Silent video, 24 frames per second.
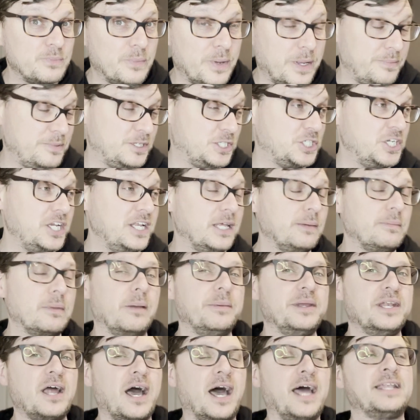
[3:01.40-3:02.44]
maybe cheating,
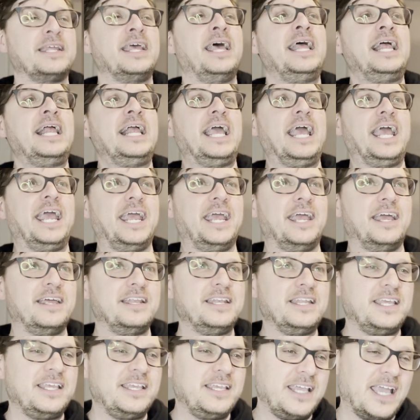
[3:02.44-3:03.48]
maybe not.
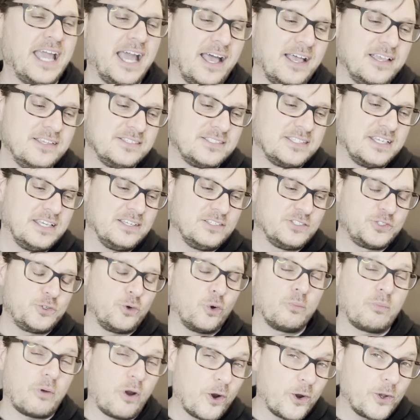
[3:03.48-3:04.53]
And he has,
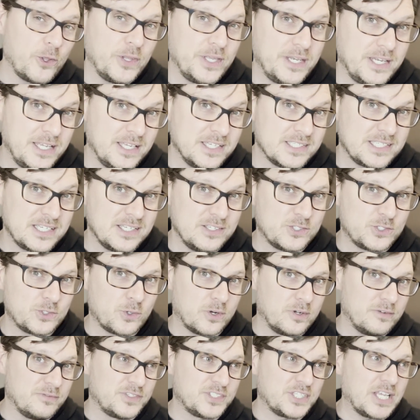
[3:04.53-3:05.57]
Stuart Margolin is his
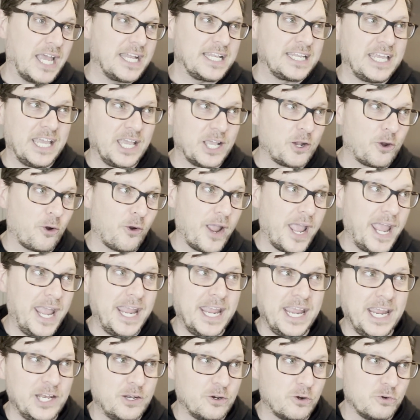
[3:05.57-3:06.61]
sort of sidekick or
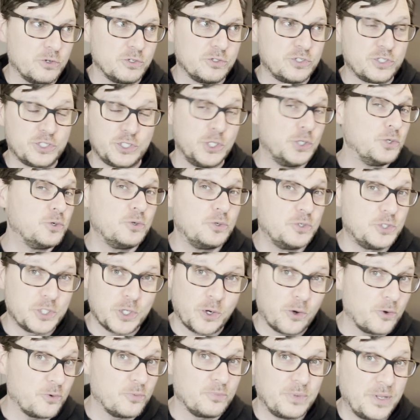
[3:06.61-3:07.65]
aide or stooge
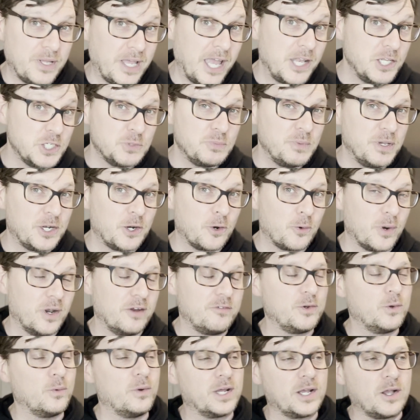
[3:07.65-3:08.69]
or henchman or
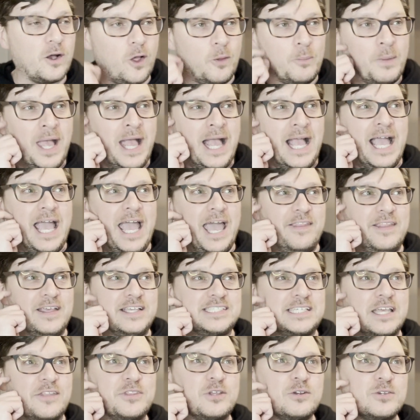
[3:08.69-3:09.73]
whatever you want to call him. And they
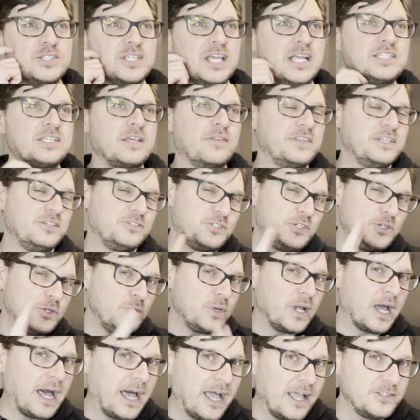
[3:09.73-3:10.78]
set their sights on these two
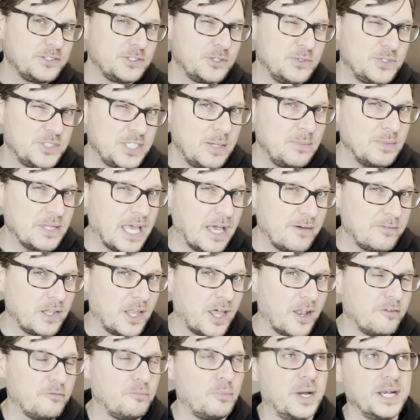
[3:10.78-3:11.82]
guys who seem to have a
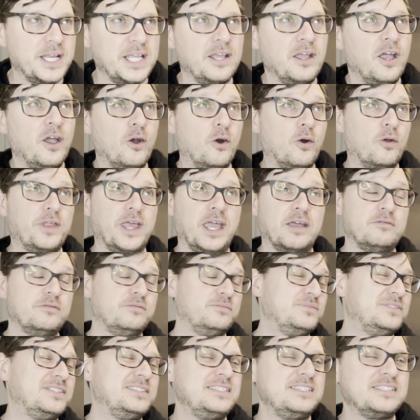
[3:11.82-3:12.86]
lot of money, or they have,
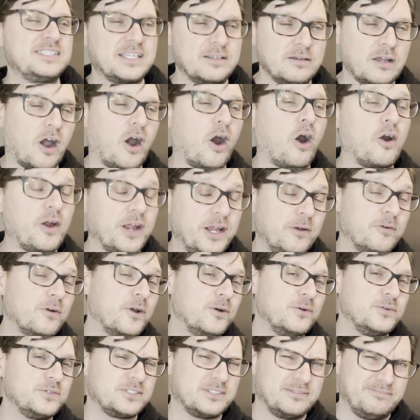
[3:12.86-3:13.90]
these are
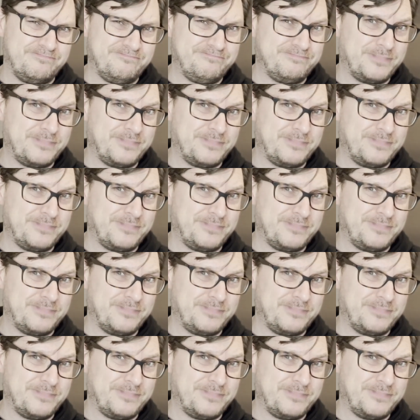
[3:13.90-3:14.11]
heroes,